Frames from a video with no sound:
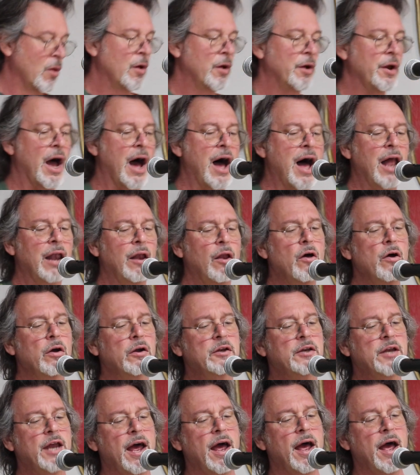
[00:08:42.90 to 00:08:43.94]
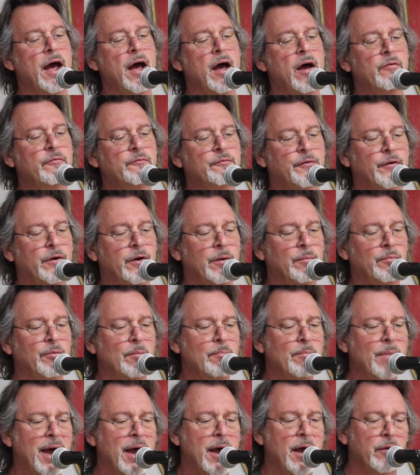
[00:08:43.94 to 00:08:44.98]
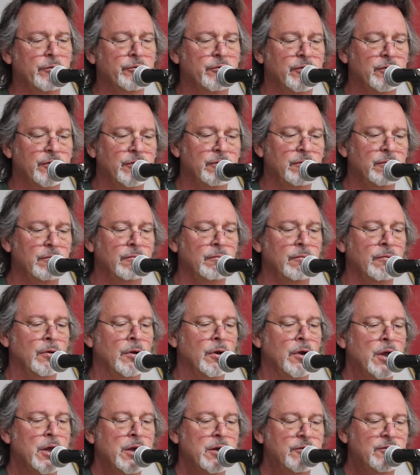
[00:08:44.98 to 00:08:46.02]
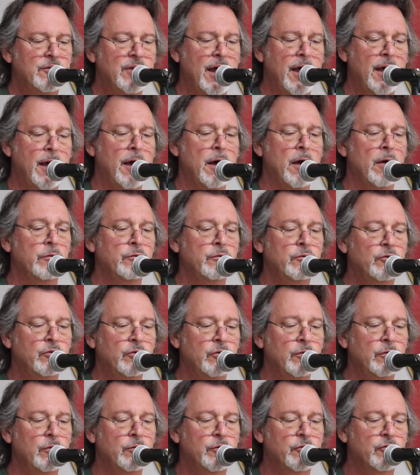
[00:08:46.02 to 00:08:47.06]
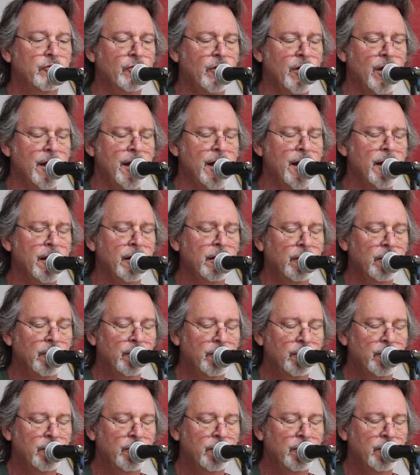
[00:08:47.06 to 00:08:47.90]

And I look down from the mountain down to the tracks.